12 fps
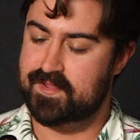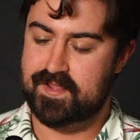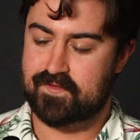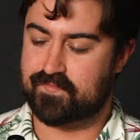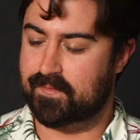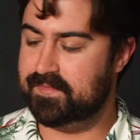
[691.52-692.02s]

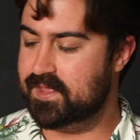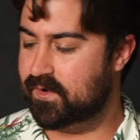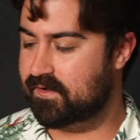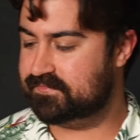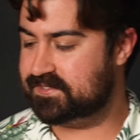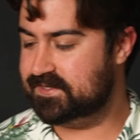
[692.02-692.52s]
from the
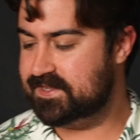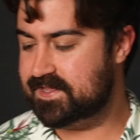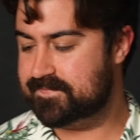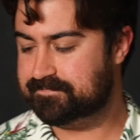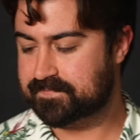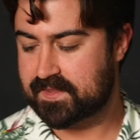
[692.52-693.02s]
OFTD.
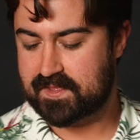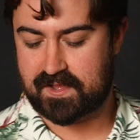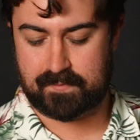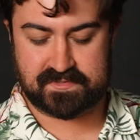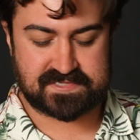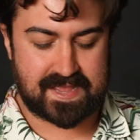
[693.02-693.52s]

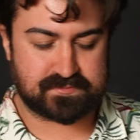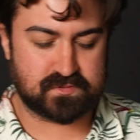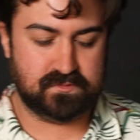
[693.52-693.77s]
It's absolutely